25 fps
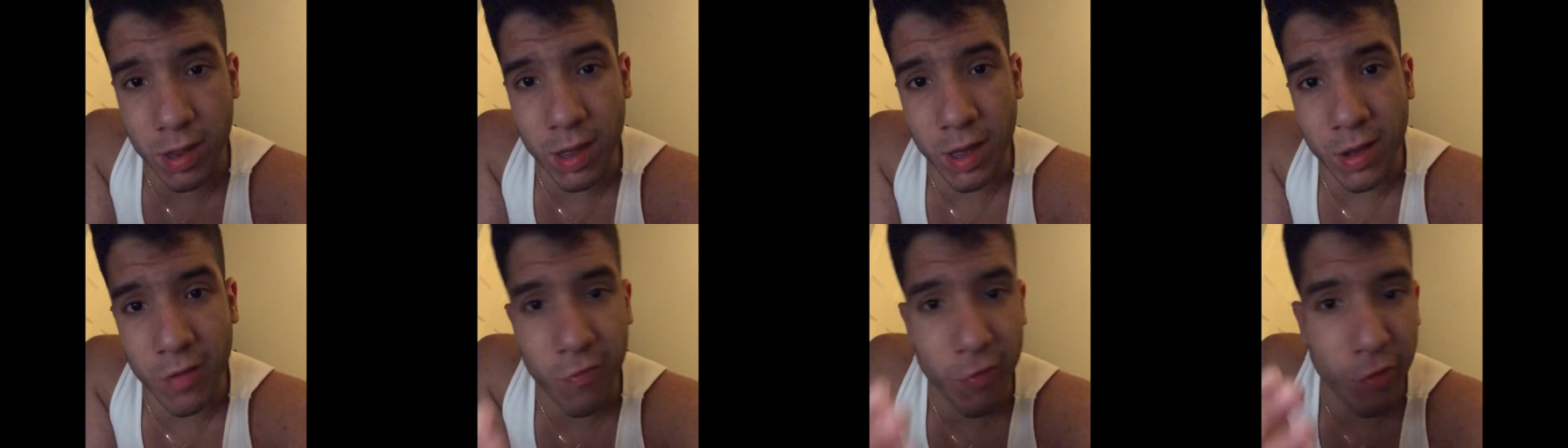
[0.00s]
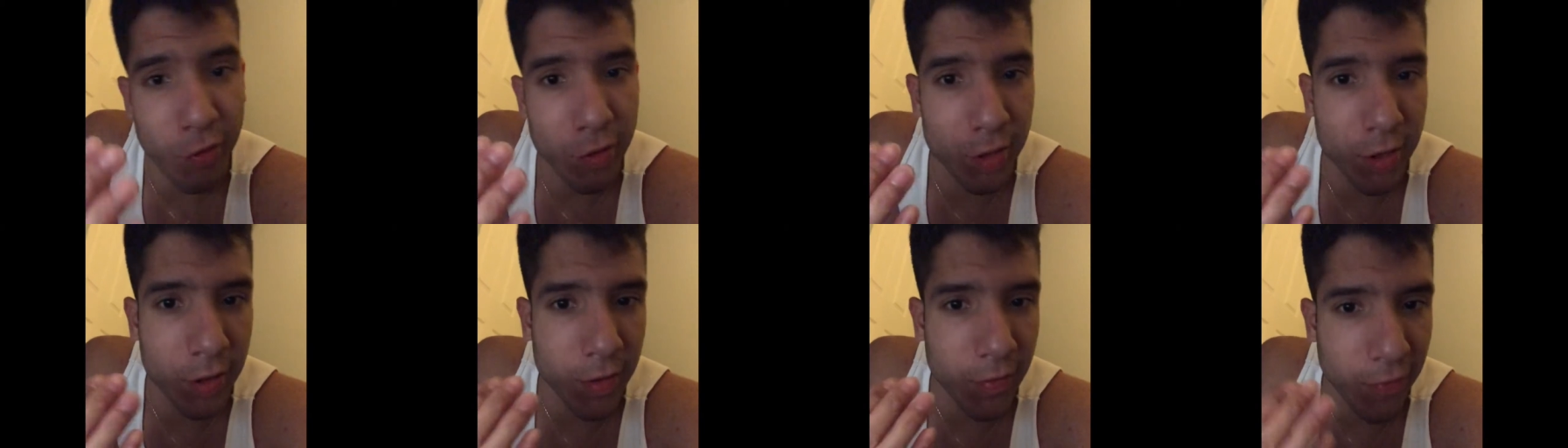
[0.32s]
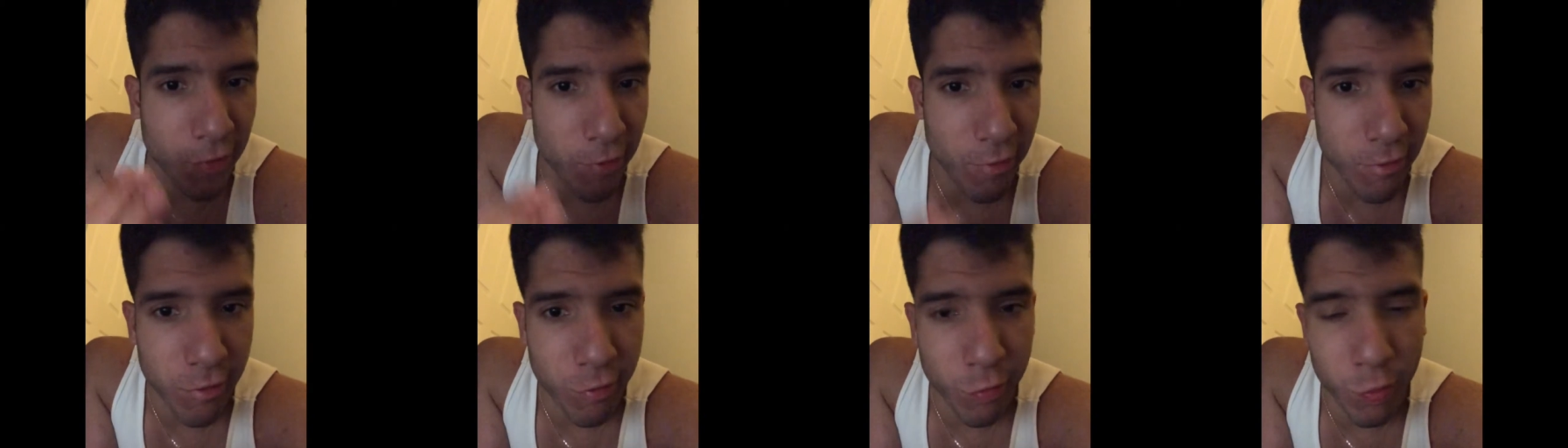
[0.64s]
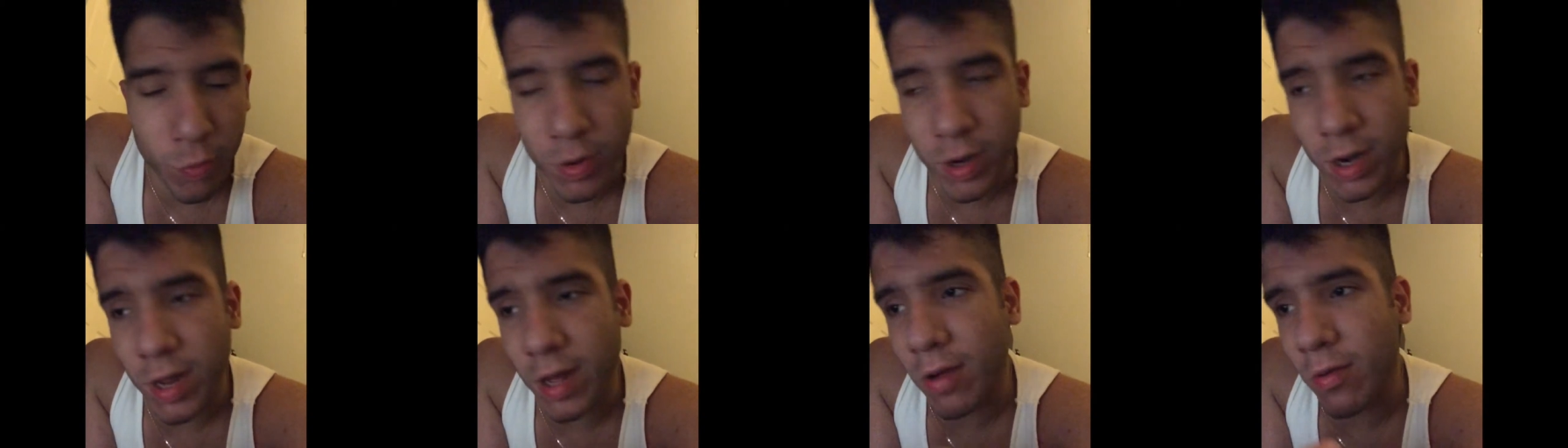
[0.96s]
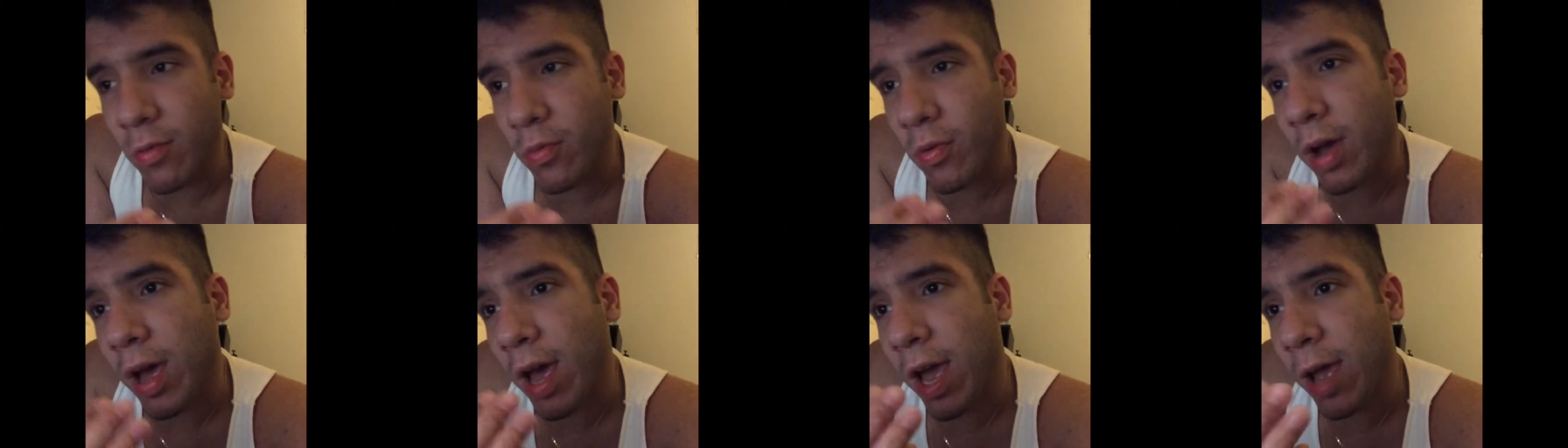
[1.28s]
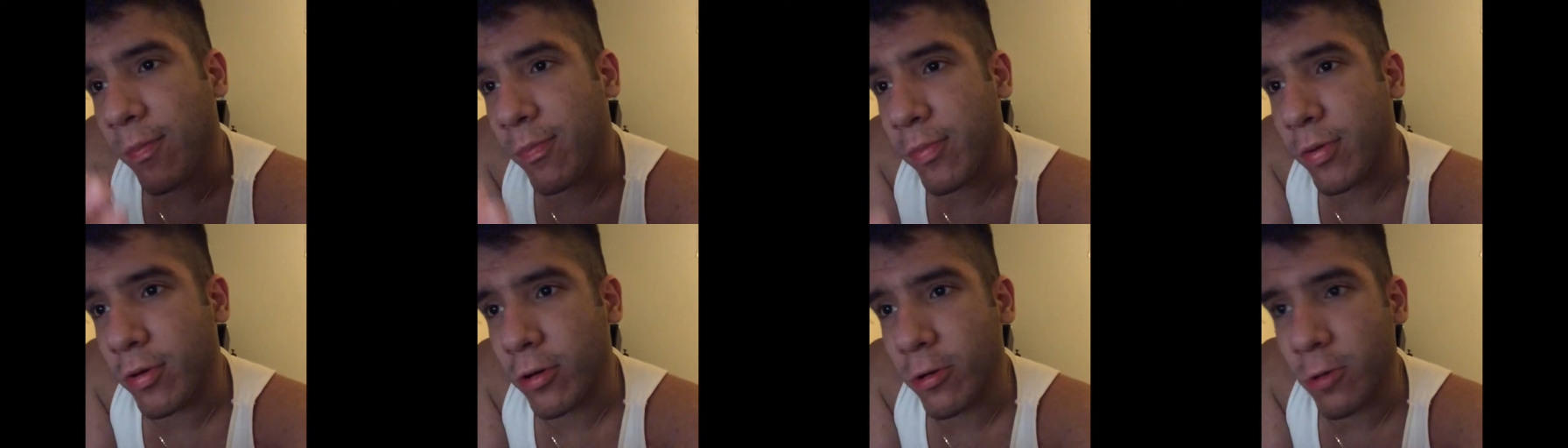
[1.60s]
like for the first one I
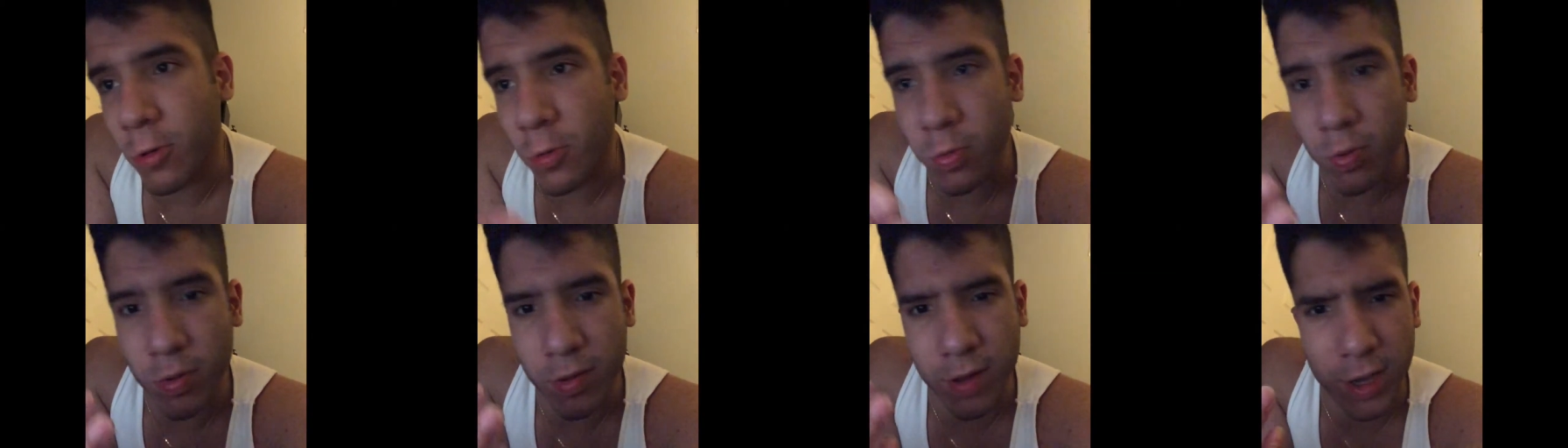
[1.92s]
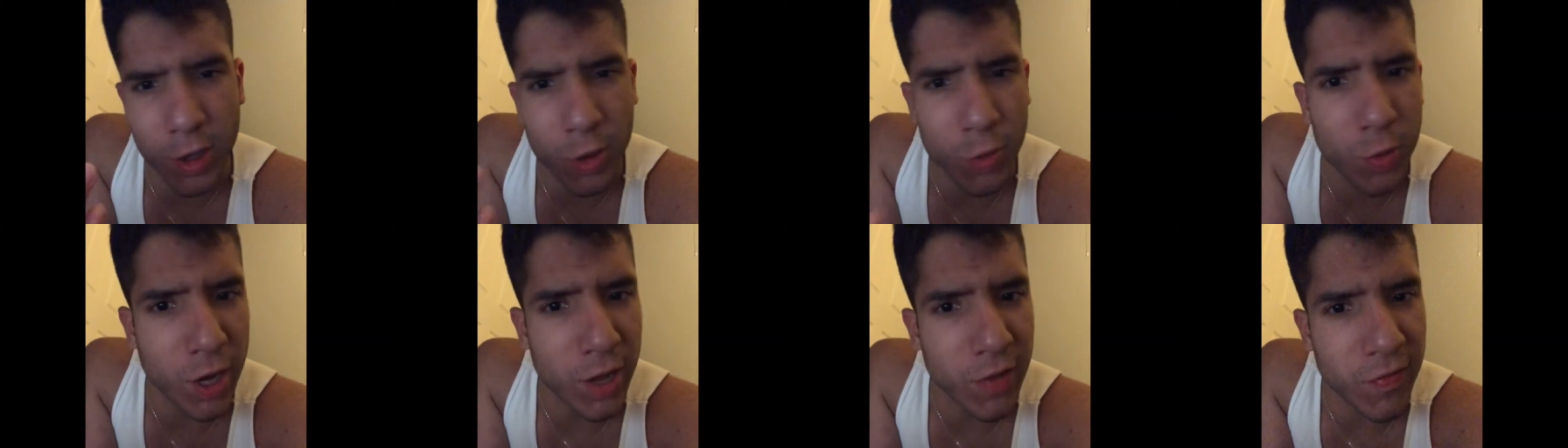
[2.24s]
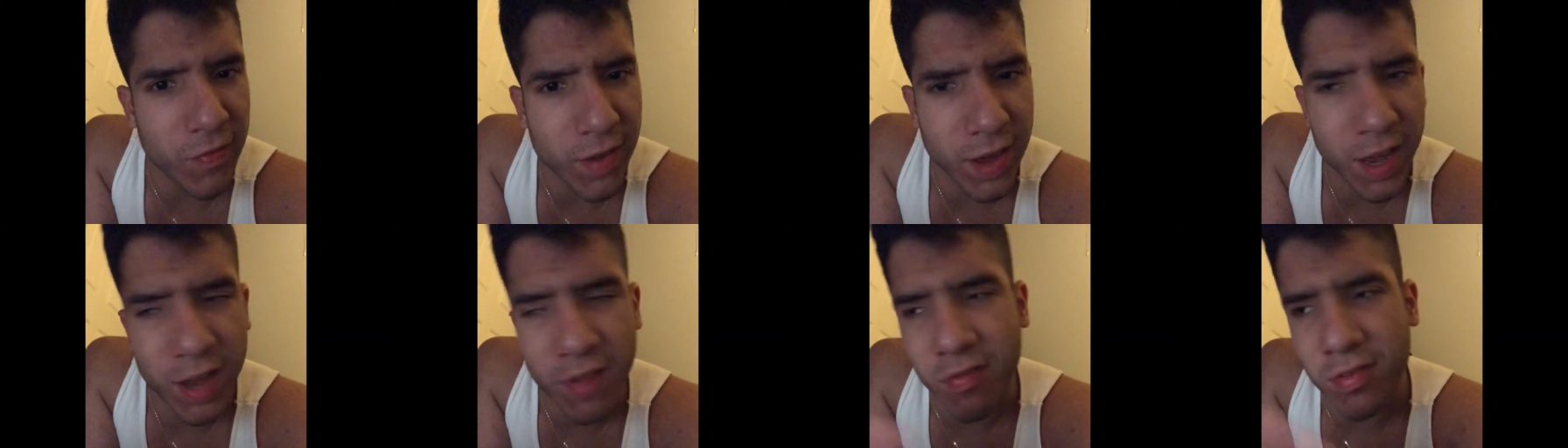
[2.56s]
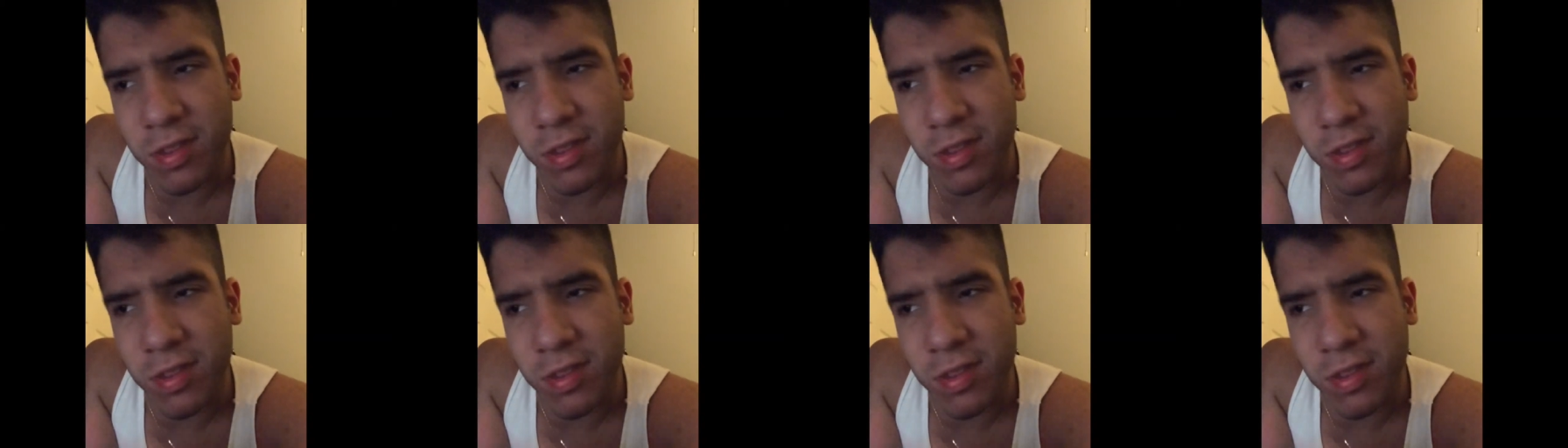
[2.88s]
pulled was like 25,